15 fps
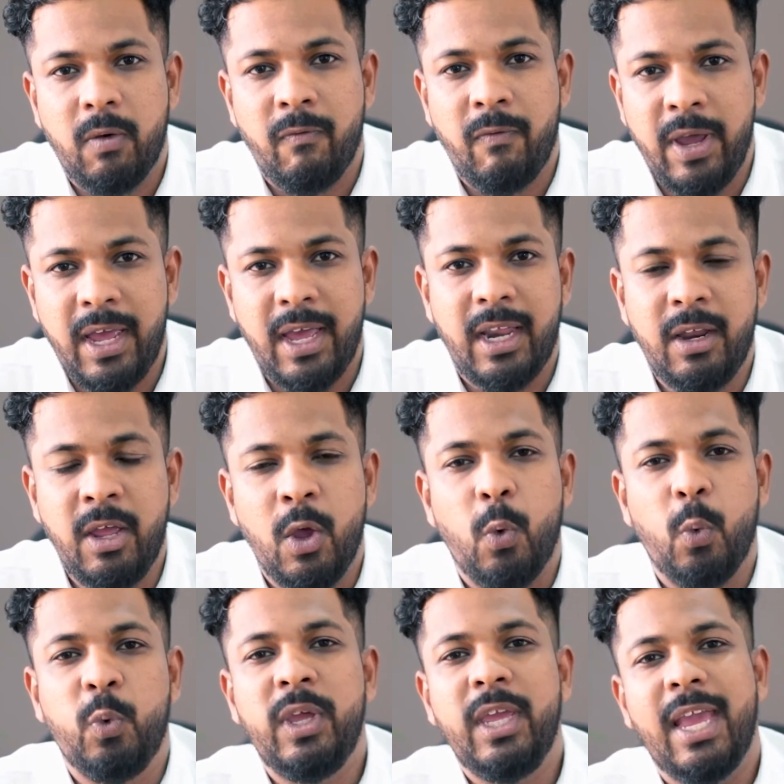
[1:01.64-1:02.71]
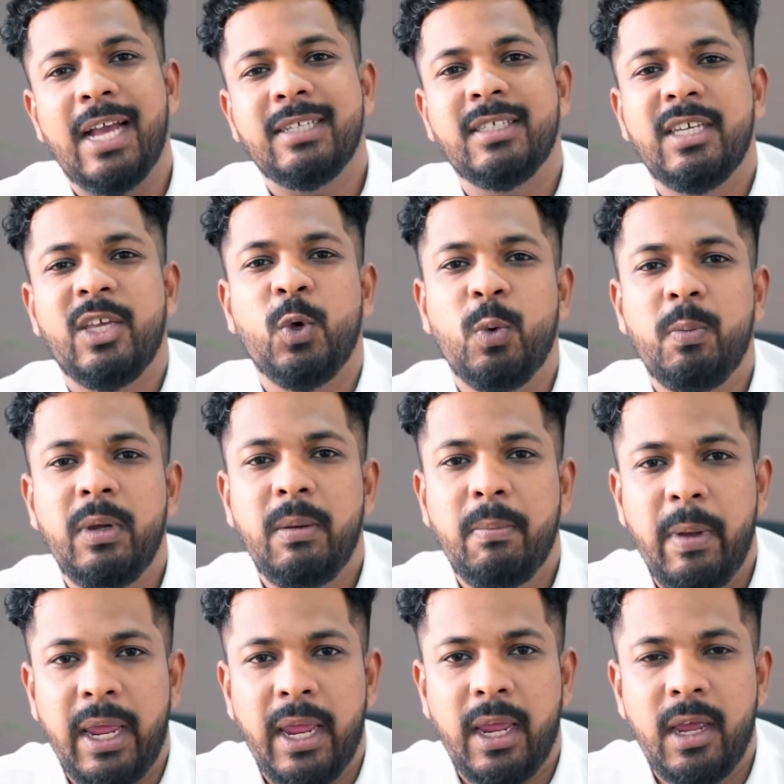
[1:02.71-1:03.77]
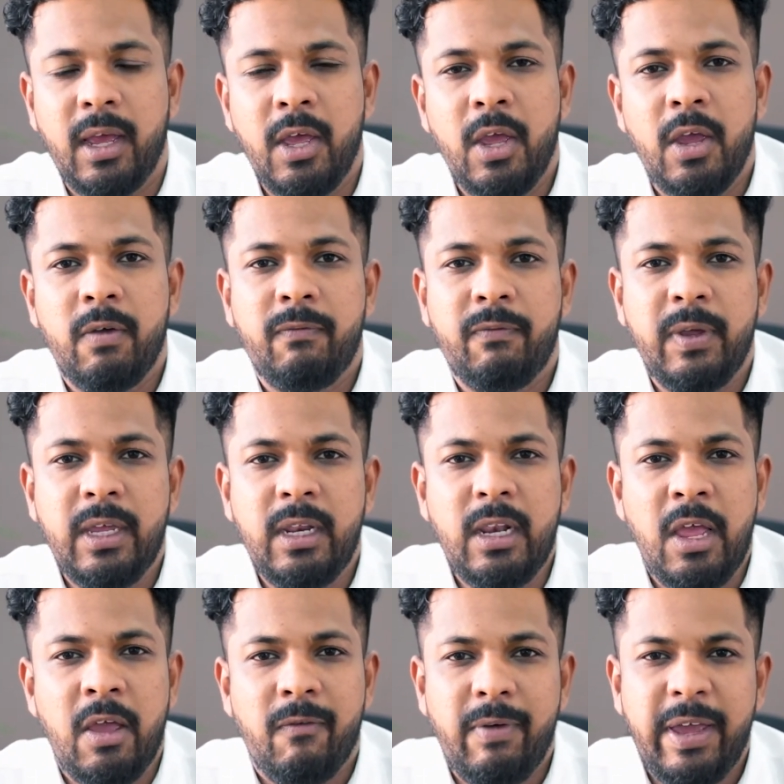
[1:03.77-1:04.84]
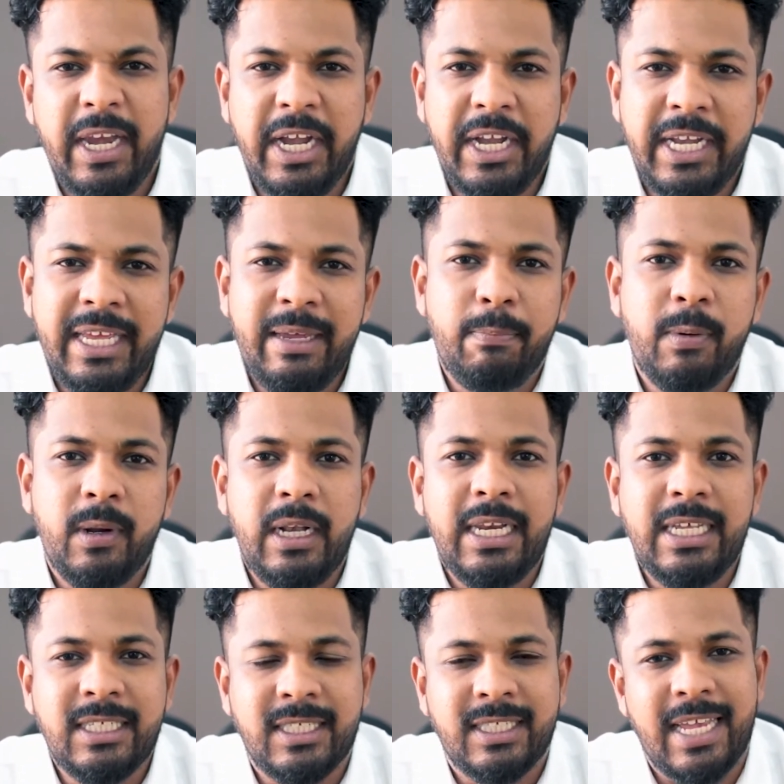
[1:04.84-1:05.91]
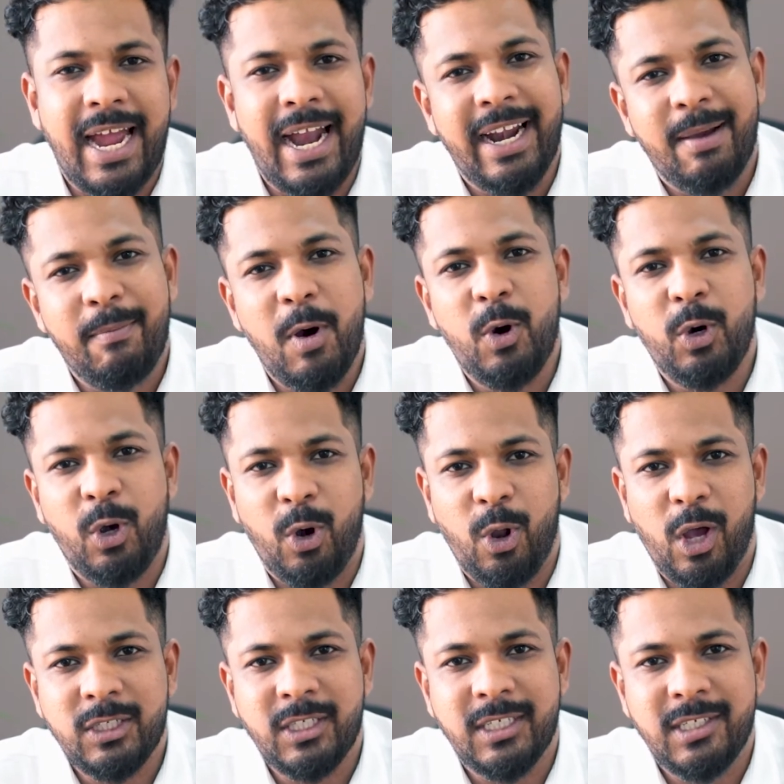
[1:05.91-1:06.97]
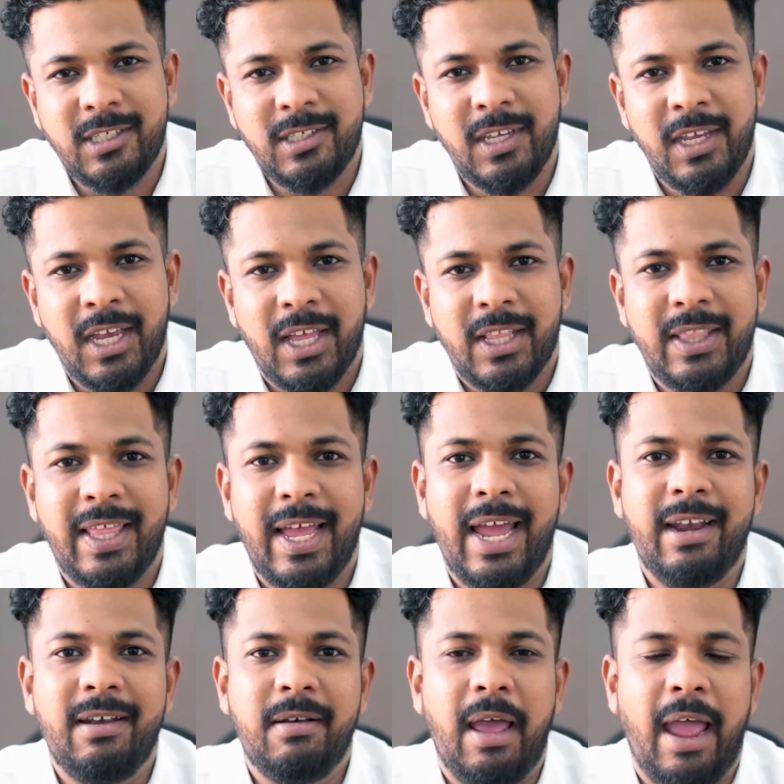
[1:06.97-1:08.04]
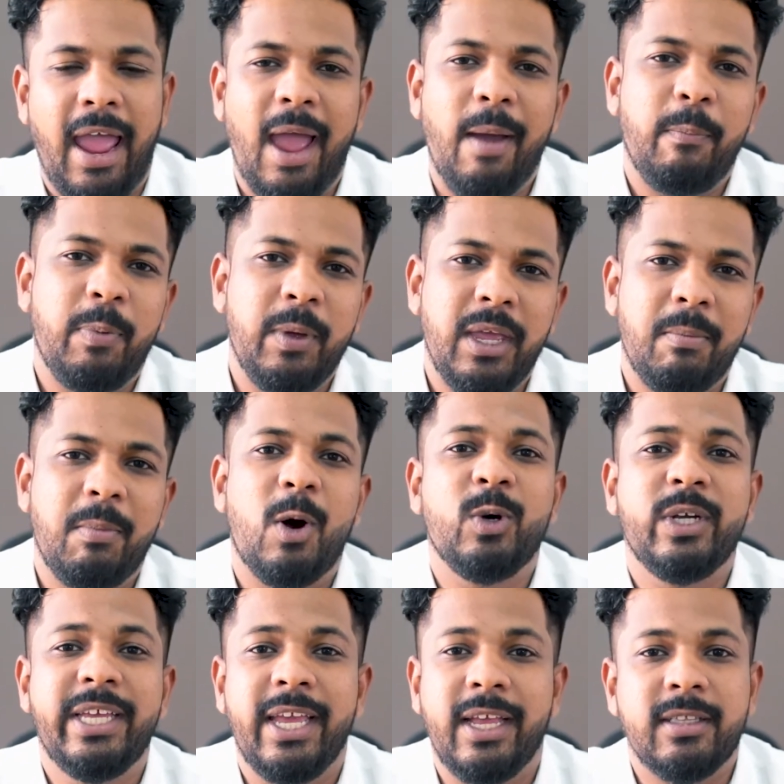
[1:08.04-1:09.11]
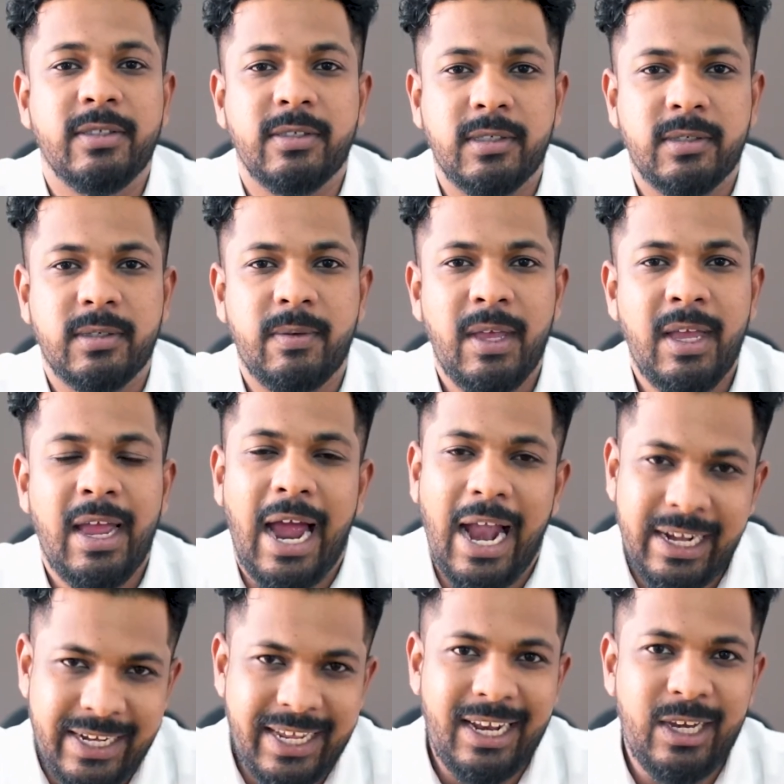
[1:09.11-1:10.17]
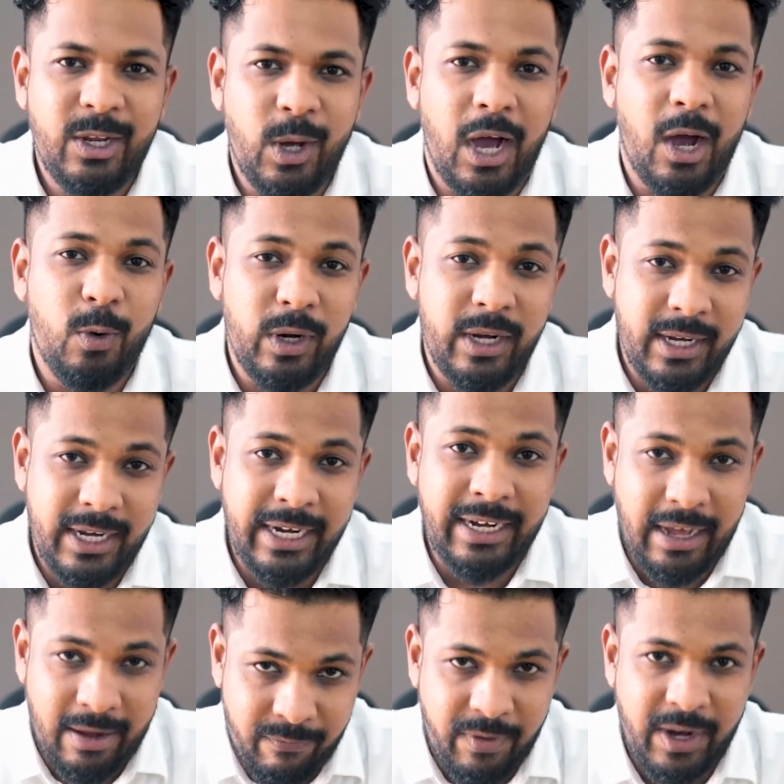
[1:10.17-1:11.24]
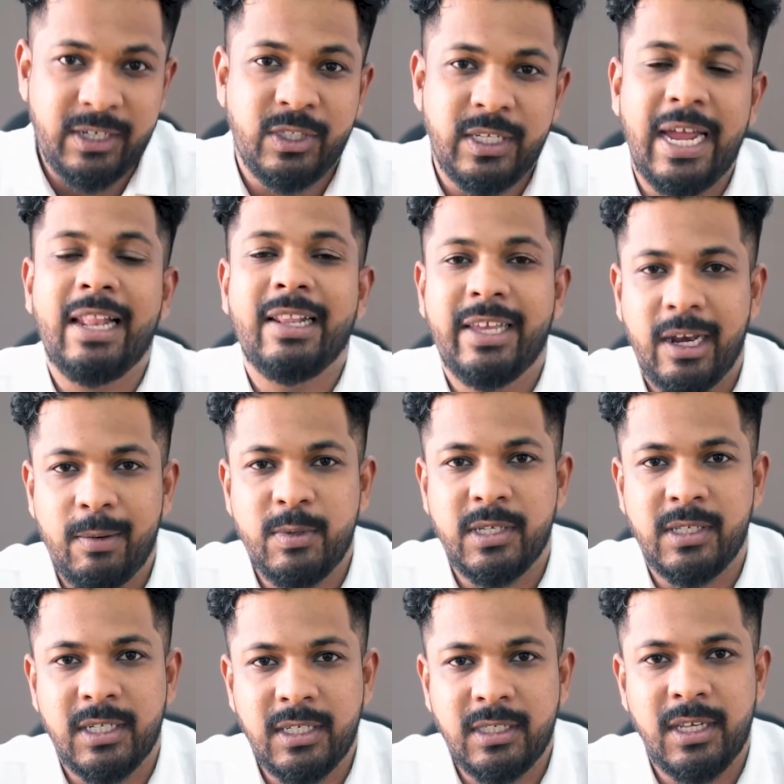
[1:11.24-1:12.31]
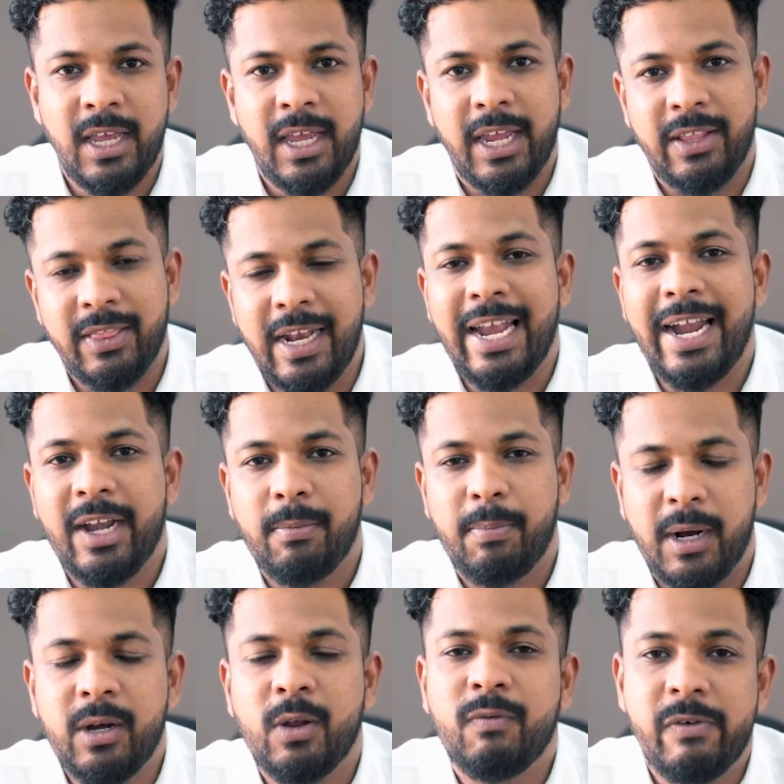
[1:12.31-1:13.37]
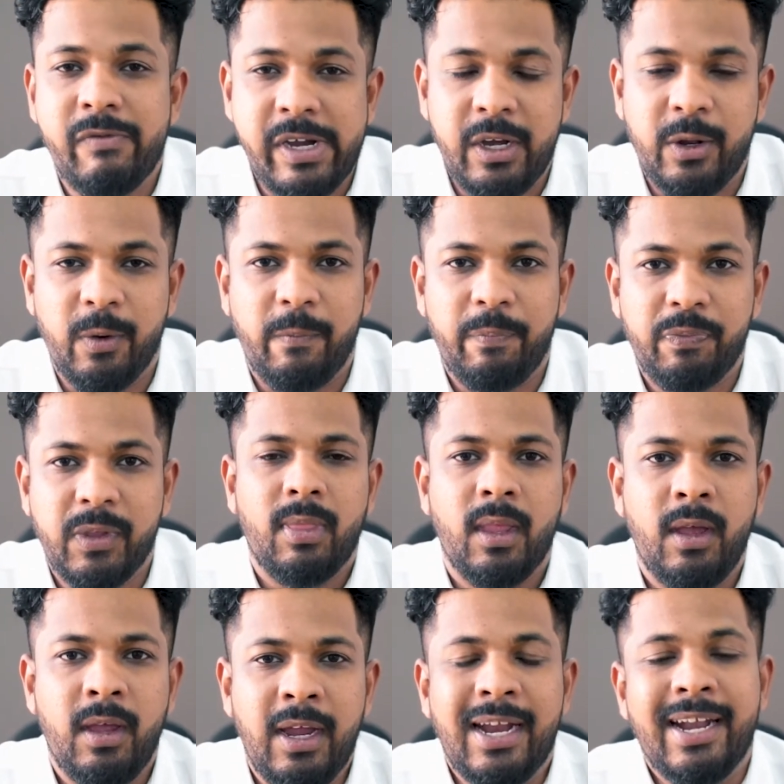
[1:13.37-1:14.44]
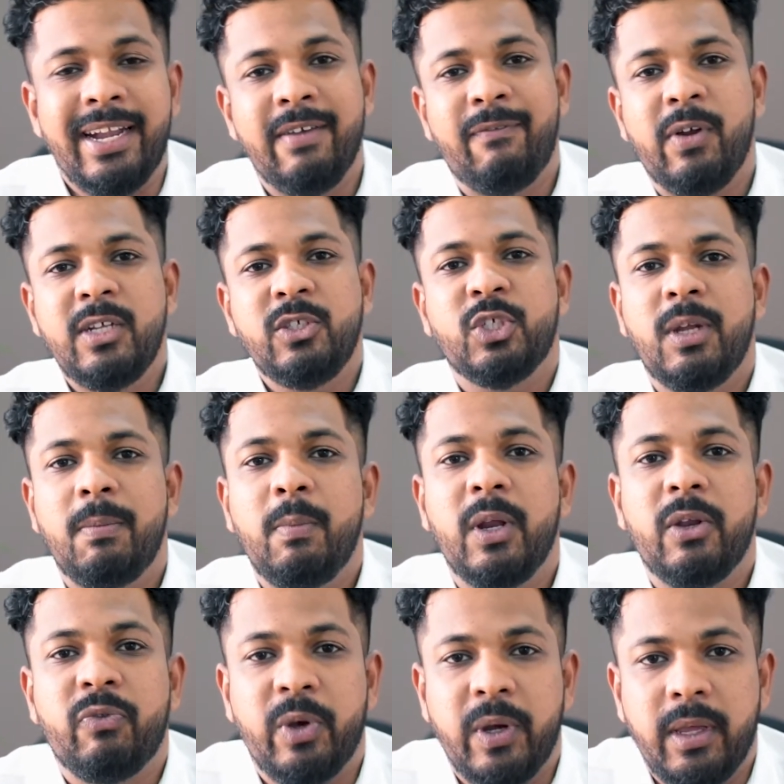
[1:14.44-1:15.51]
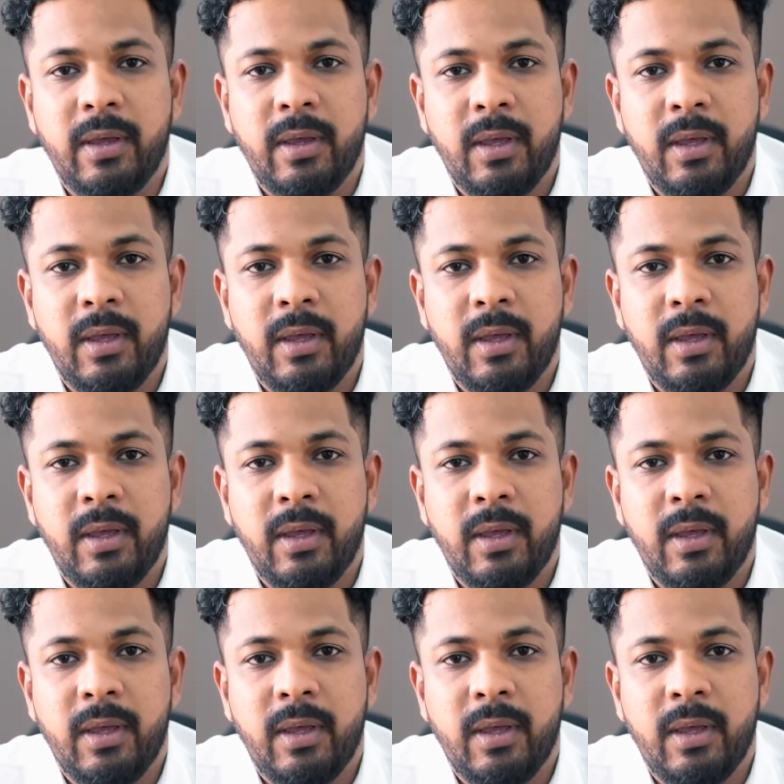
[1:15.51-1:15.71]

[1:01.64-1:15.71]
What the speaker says: where we as a human being feel very deeply sad about losses than happy about gains. I'll tell you how it affects the healthcare business in the later part of a video. Difference number three,